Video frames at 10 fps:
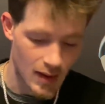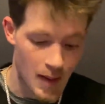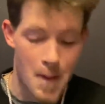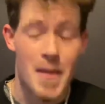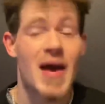
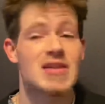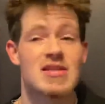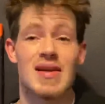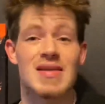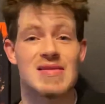Match
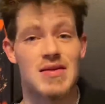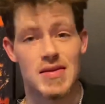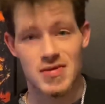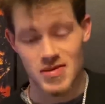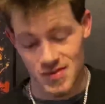day
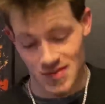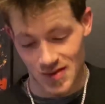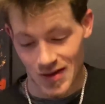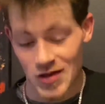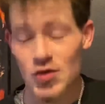6.
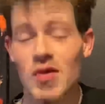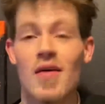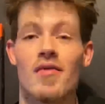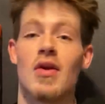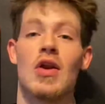You
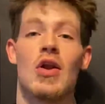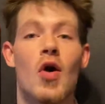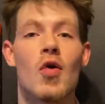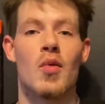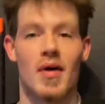never know
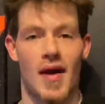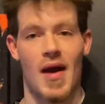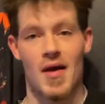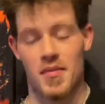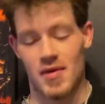what could
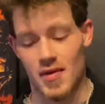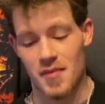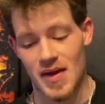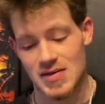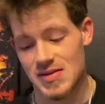happen on
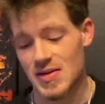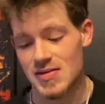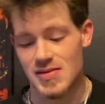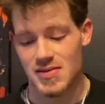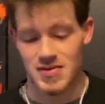match day
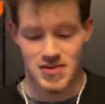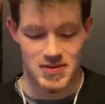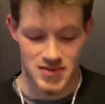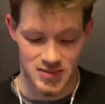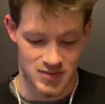6.
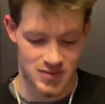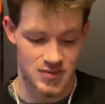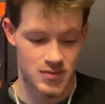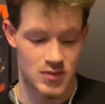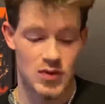
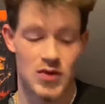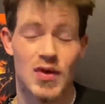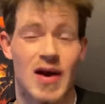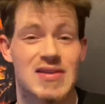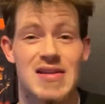You
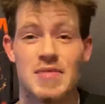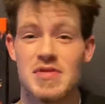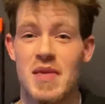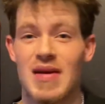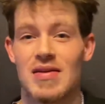got teams
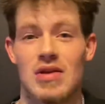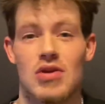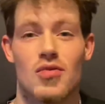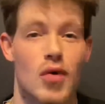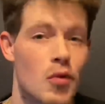making the
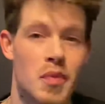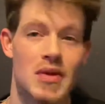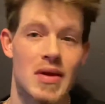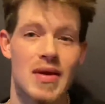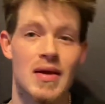Europa
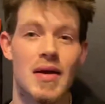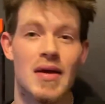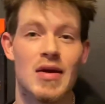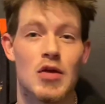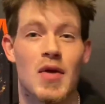League.
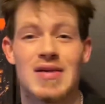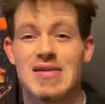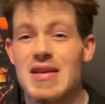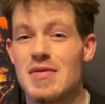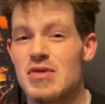You got
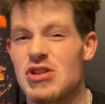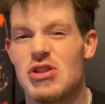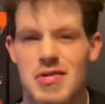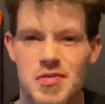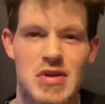teams
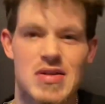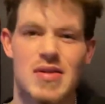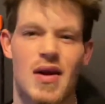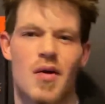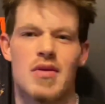just missing
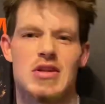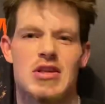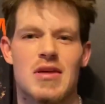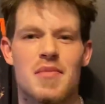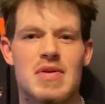out in the
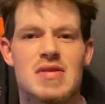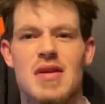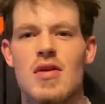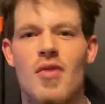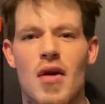Champions
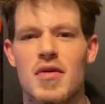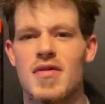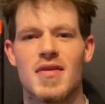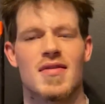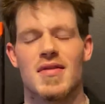League round of
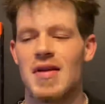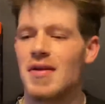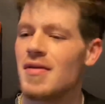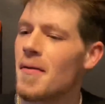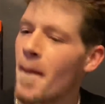16.
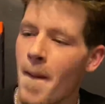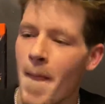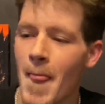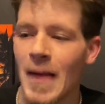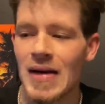
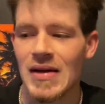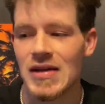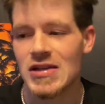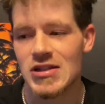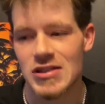
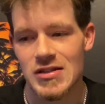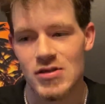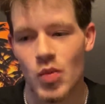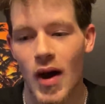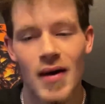Shit's
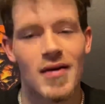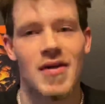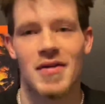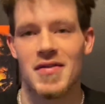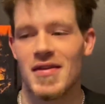wild
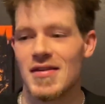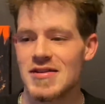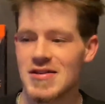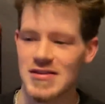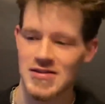out there.
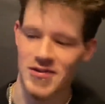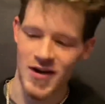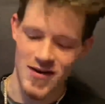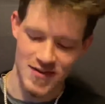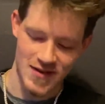Shit's
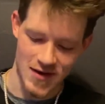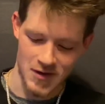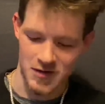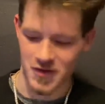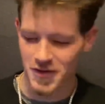crazy out
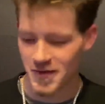there.